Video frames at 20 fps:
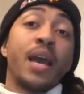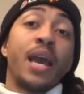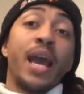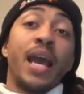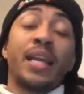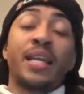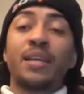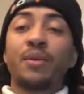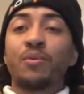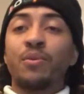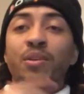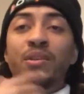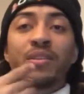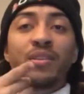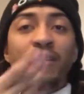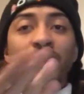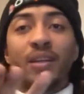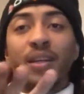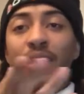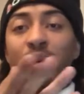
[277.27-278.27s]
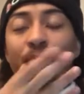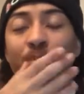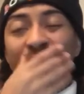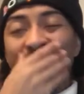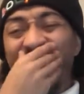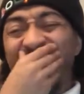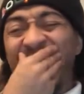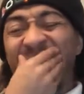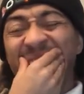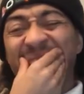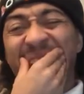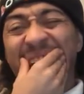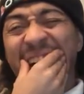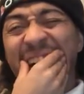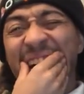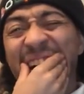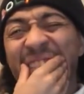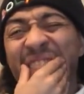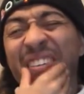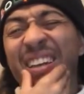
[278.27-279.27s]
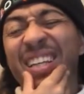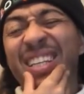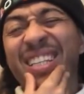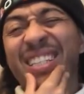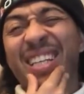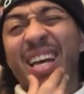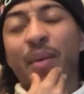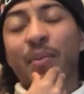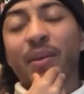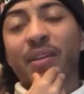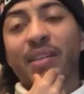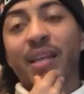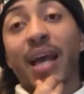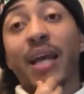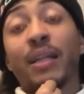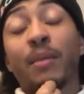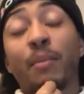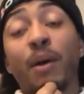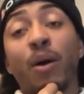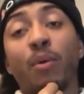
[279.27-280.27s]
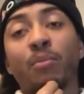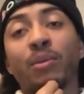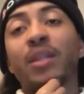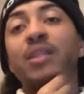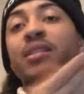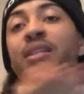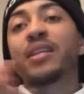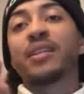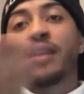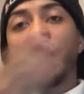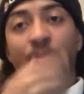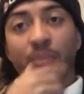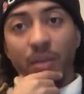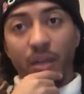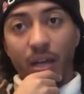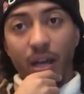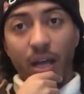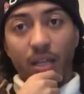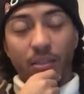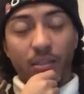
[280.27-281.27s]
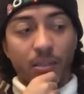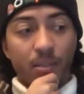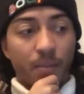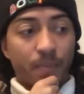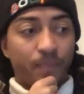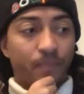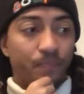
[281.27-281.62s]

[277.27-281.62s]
and he was gonna get paid. Uh, I forget the exact exact amount, but let's say ten million dollars.